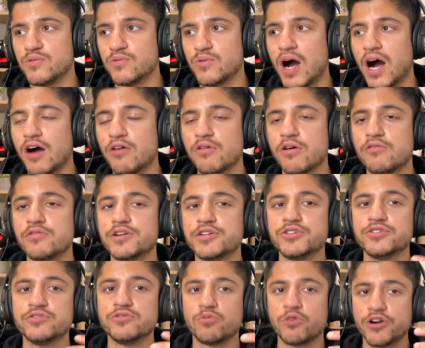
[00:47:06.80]

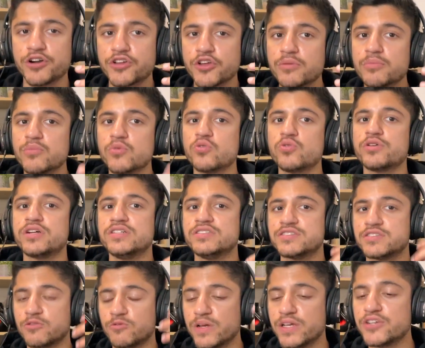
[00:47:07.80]
what your mood
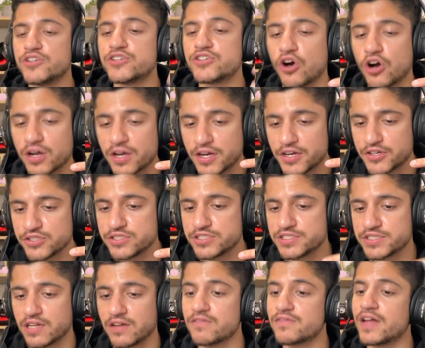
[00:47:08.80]
is, the way you're talking to
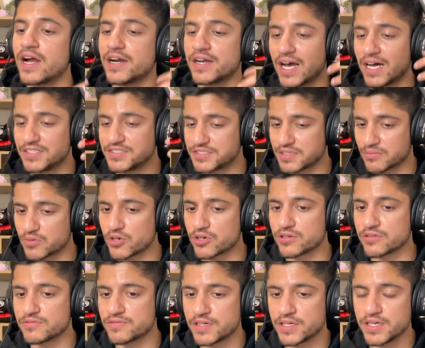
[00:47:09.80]
yourself, that has some
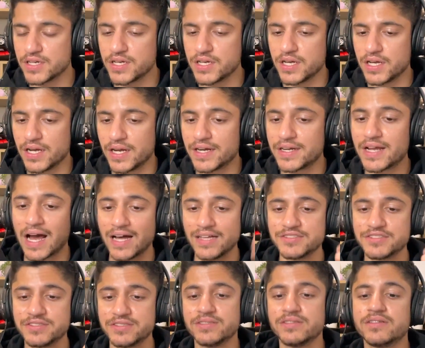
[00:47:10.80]
kind of, it
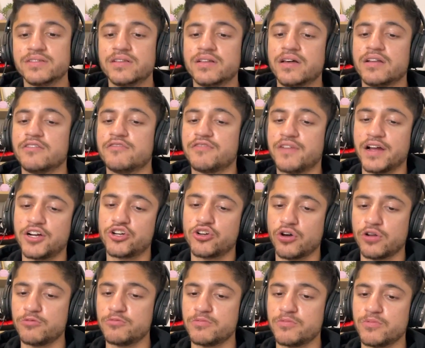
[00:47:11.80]
has an effect
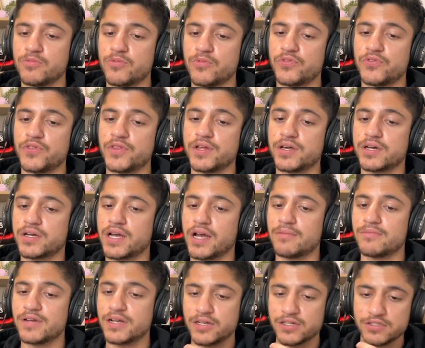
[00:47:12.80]
on the
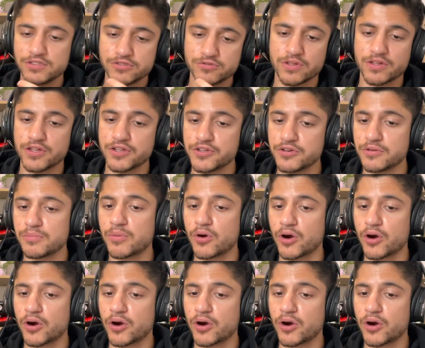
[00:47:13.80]
chemicals within your